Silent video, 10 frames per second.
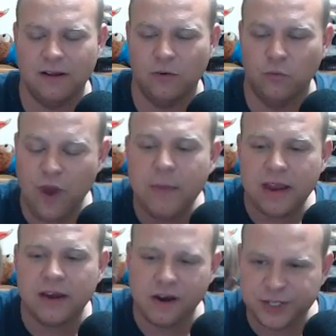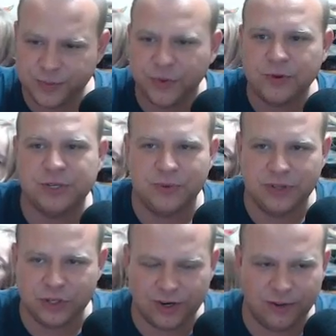Women are supposed to
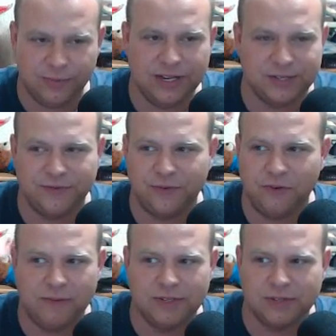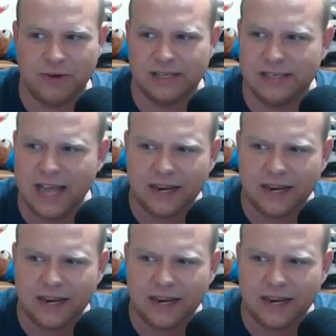be the trailblazer for women's rights, not a